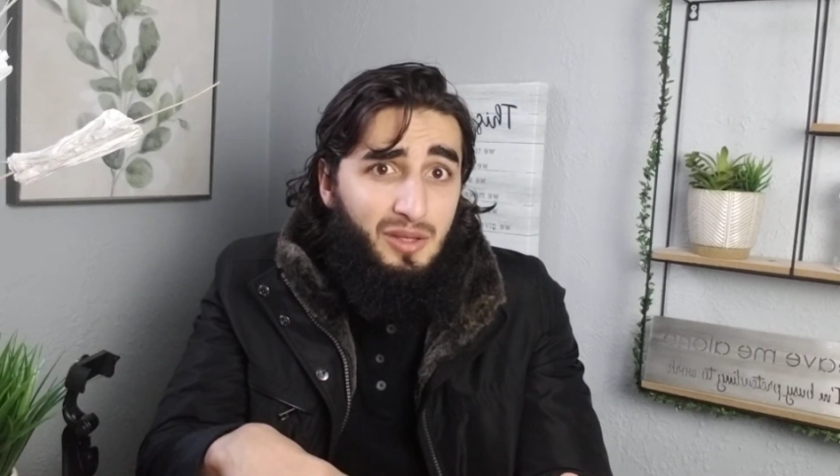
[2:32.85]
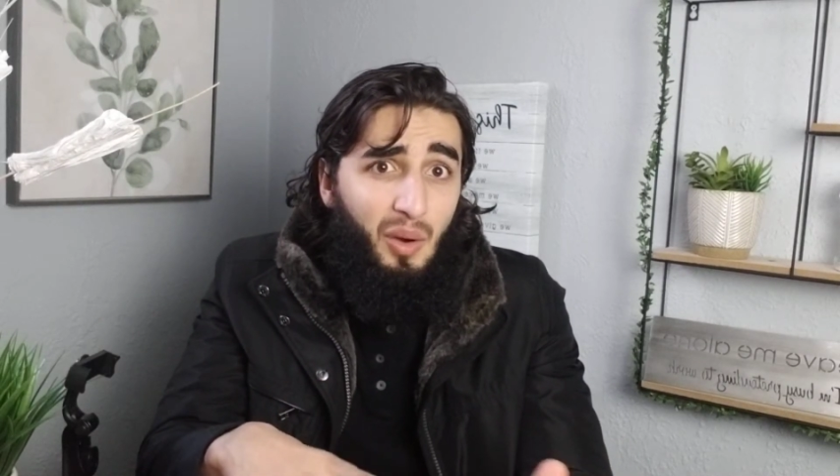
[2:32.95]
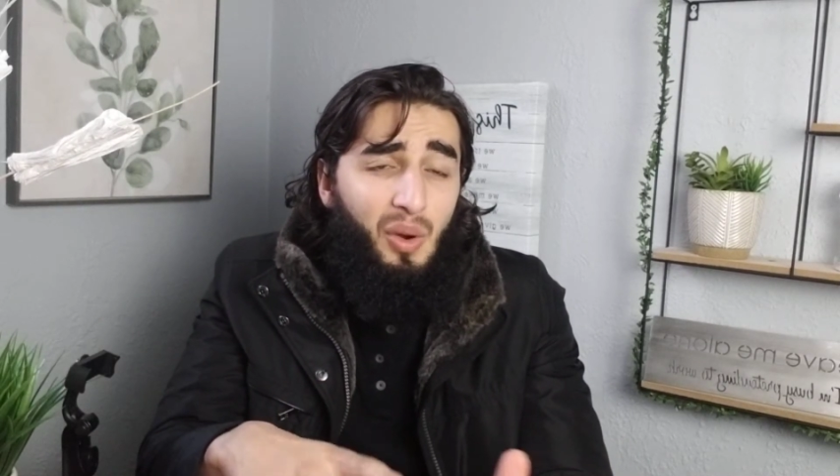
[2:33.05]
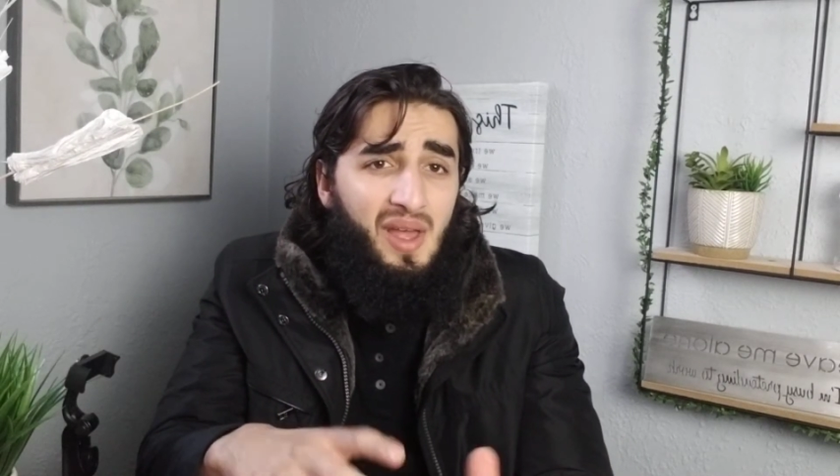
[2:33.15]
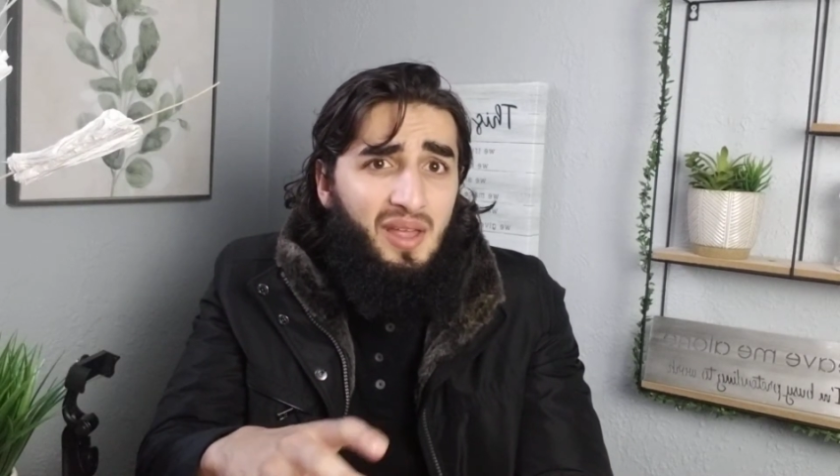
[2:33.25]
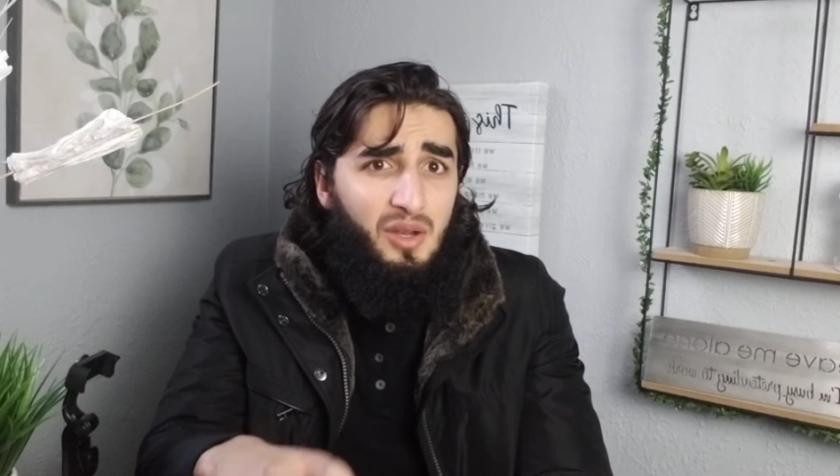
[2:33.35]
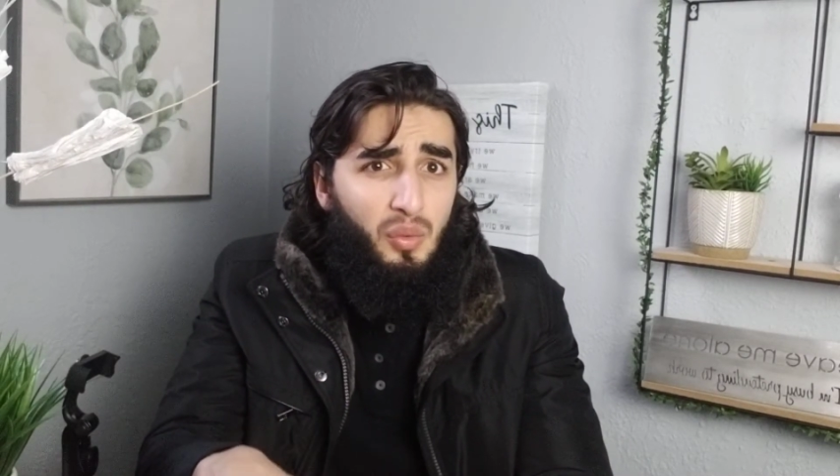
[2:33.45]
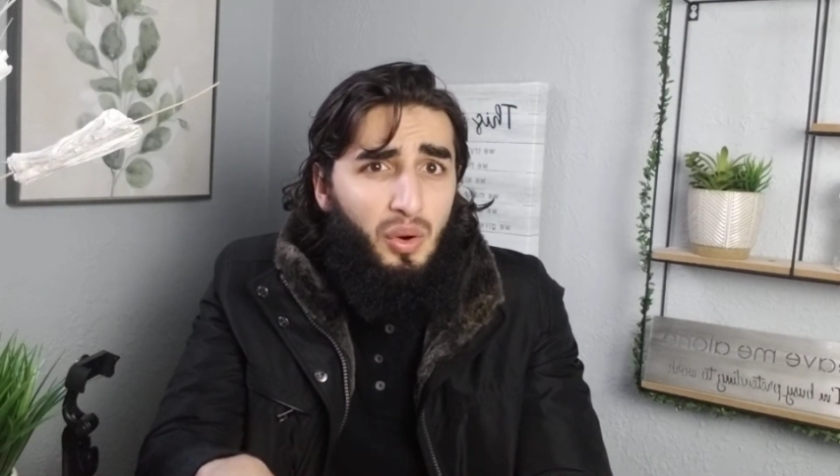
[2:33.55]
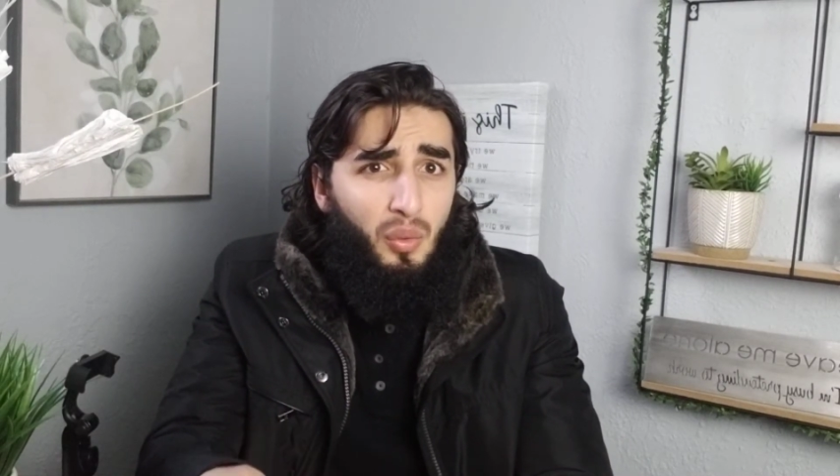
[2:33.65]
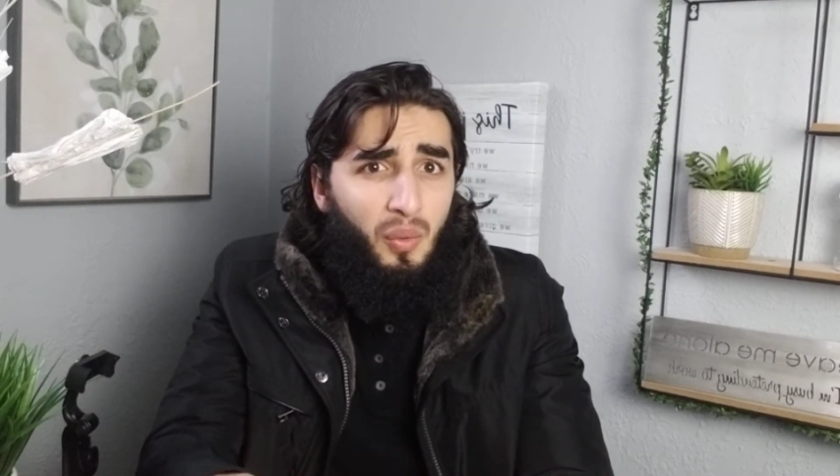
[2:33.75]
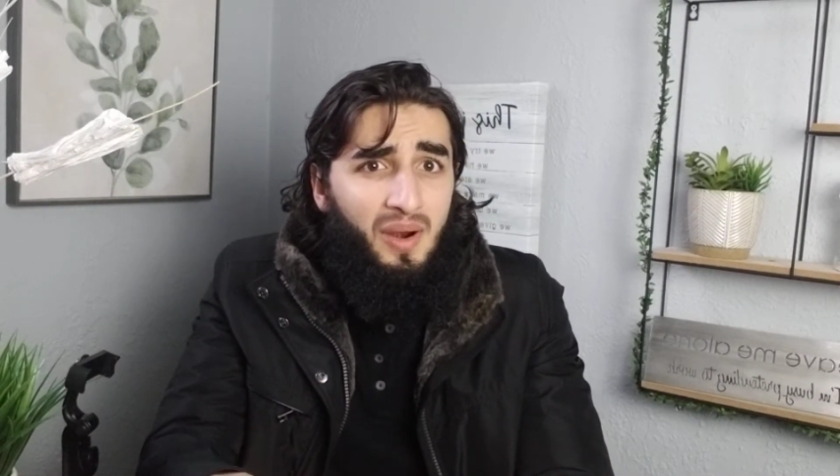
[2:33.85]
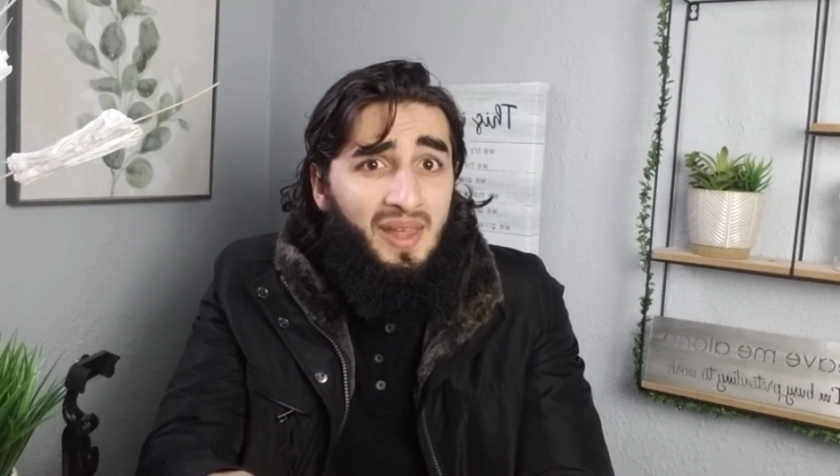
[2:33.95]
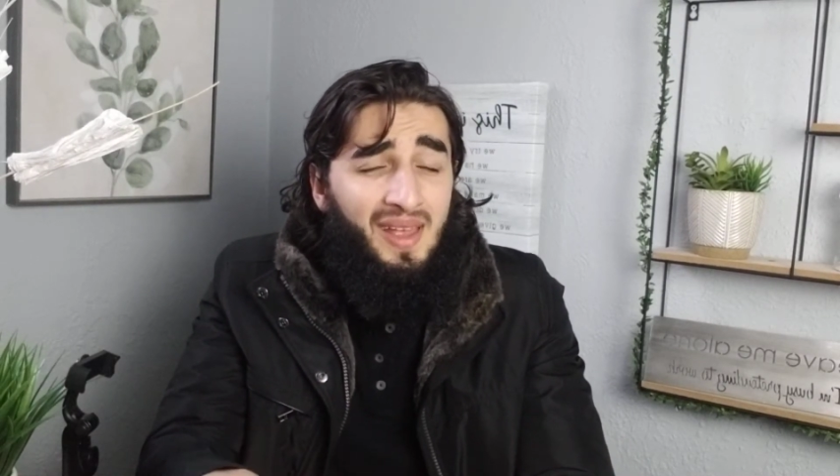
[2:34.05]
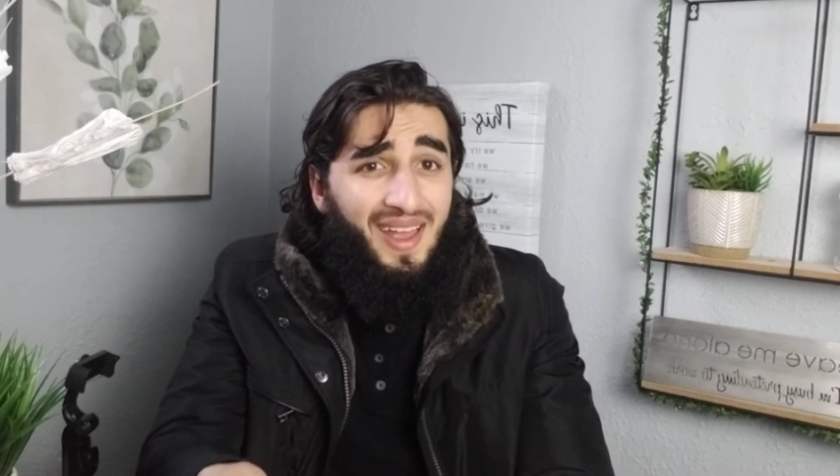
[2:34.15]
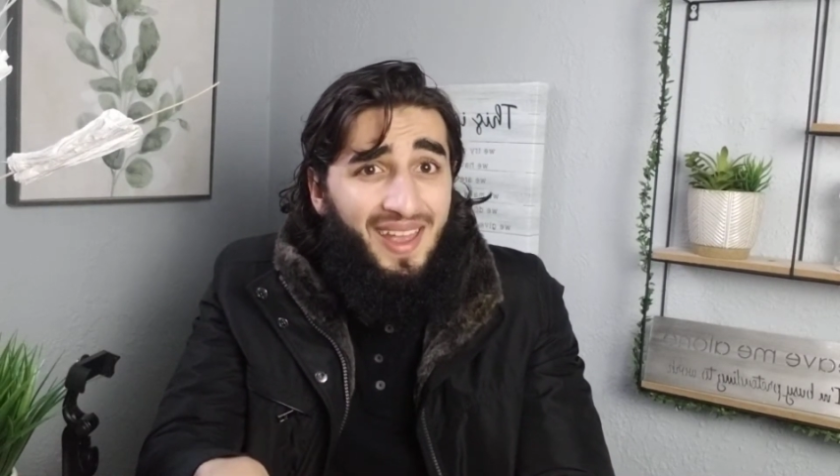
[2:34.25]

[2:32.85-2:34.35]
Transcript: So you're recording